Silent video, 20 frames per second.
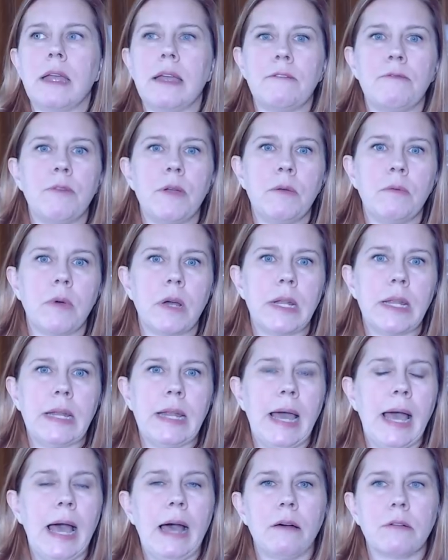if we wanted
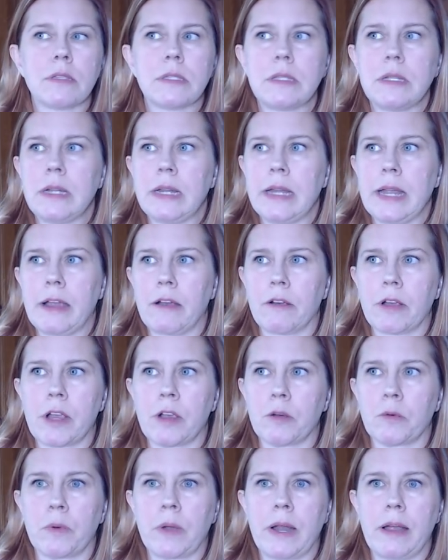a house in an
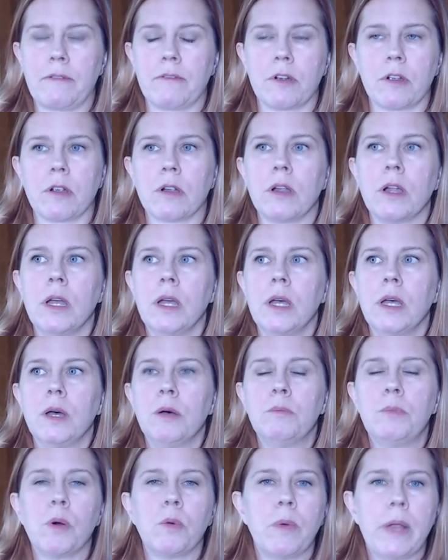area or whatever.
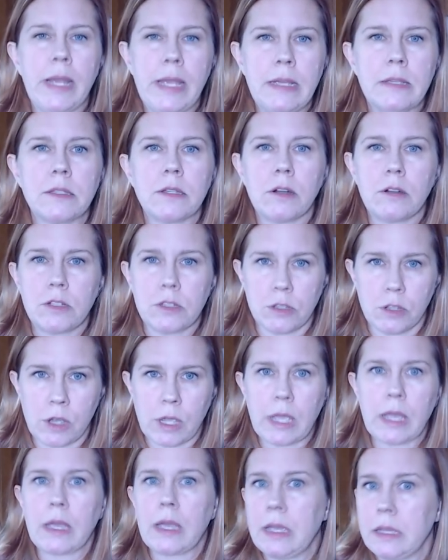But when he starts
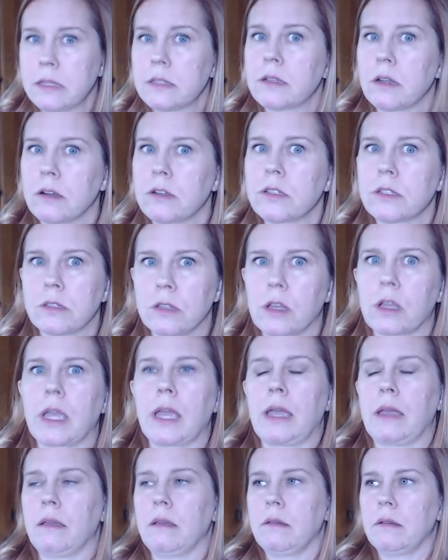looking, he starts
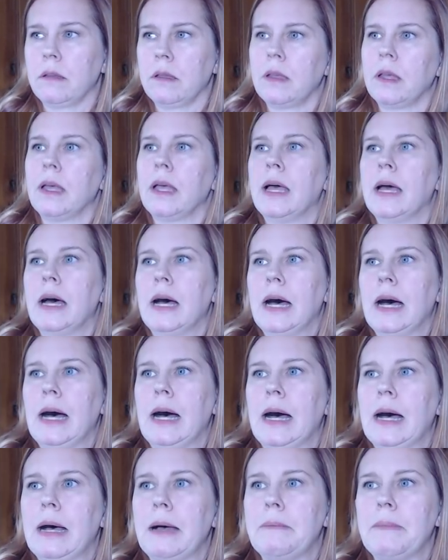looking.
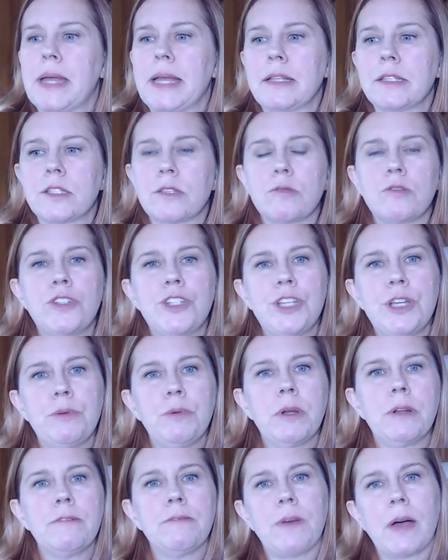Um, and so she
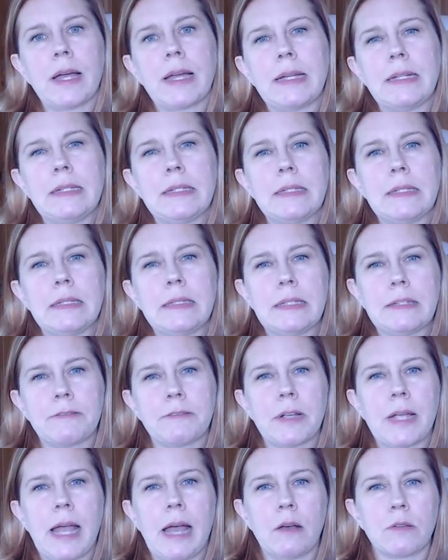would find
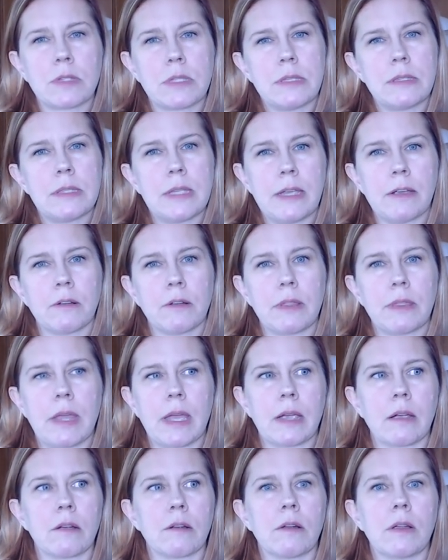different houses here and
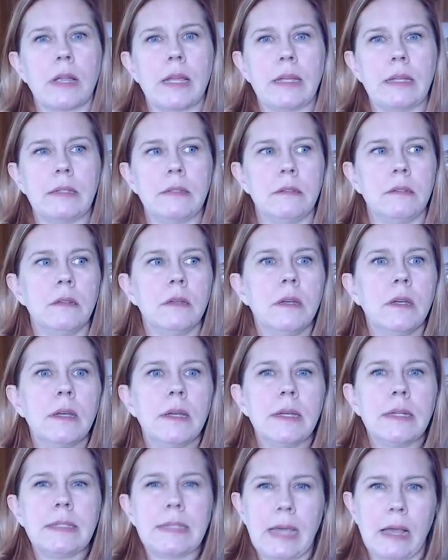there and
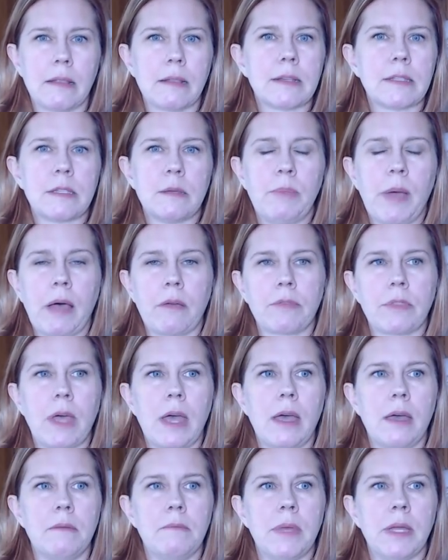tell us about
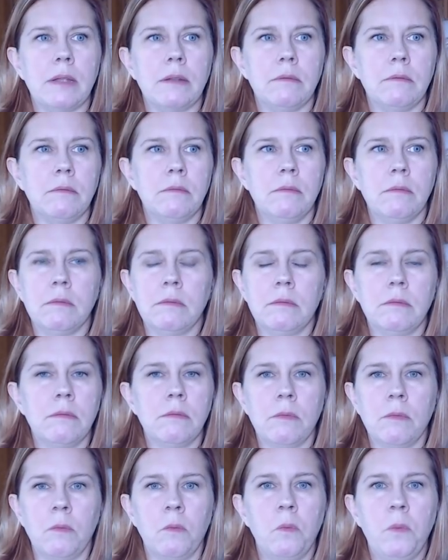them, and
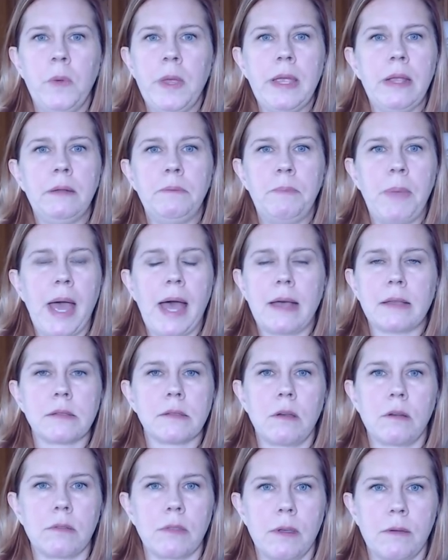we'd
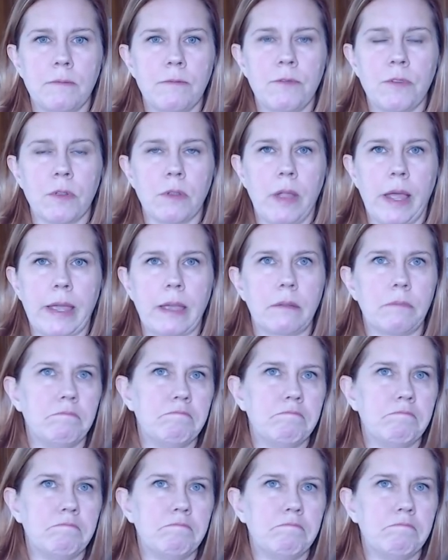pass on them for like